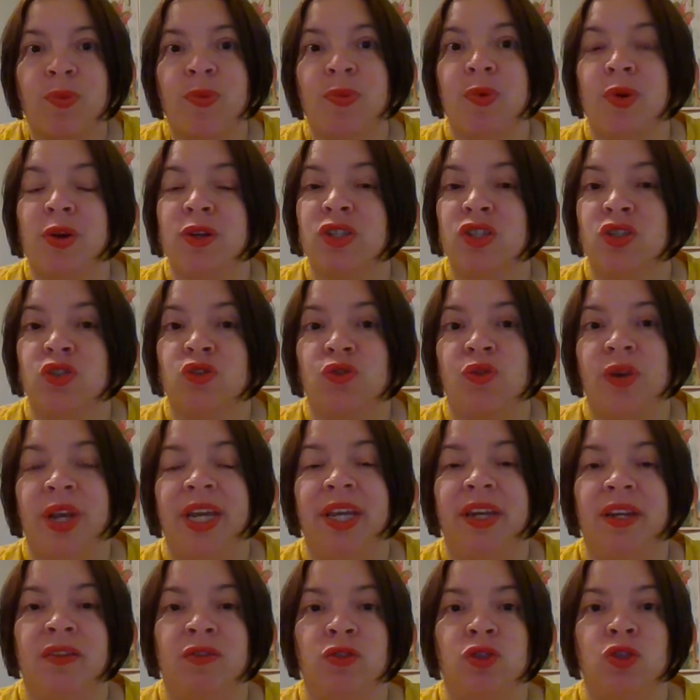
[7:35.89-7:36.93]

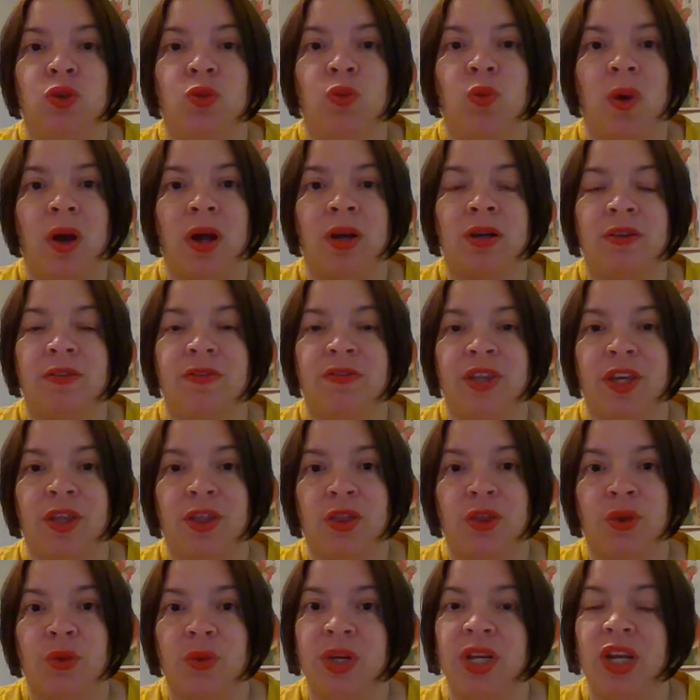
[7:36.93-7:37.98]
prostrating to one of the
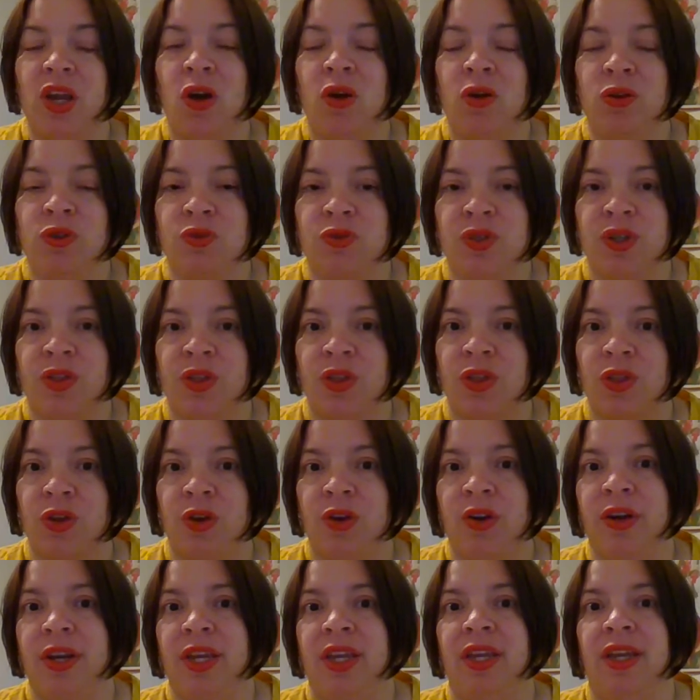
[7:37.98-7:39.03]

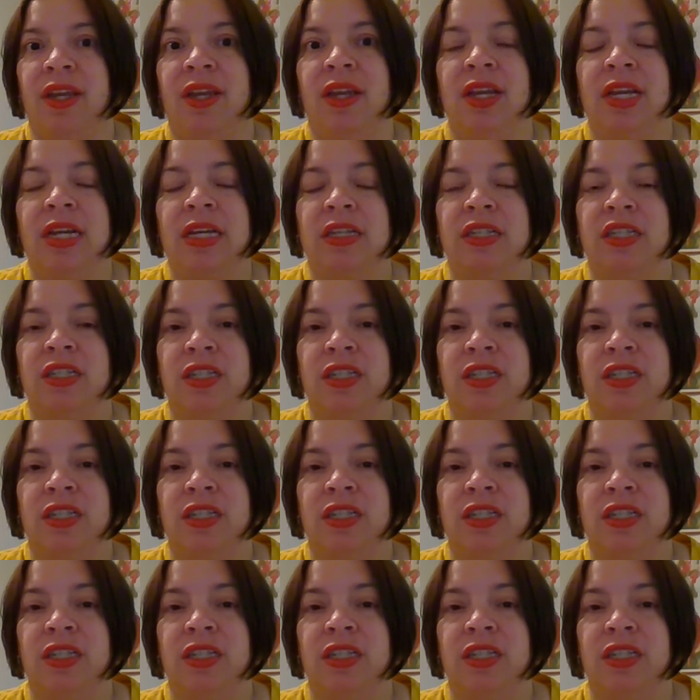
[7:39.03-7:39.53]
330